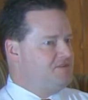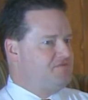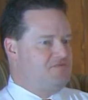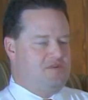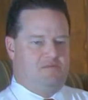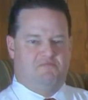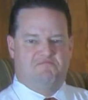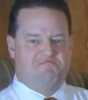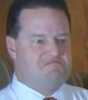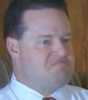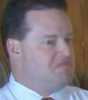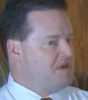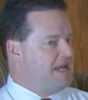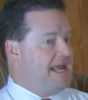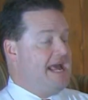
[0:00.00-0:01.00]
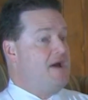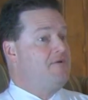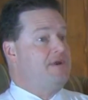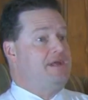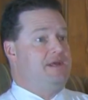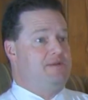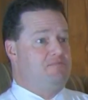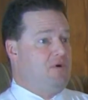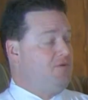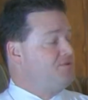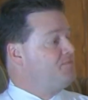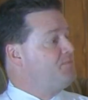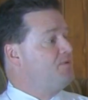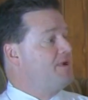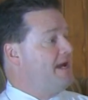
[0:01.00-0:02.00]
from the county and
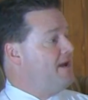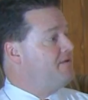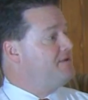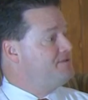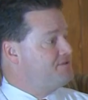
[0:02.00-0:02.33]
multiple counties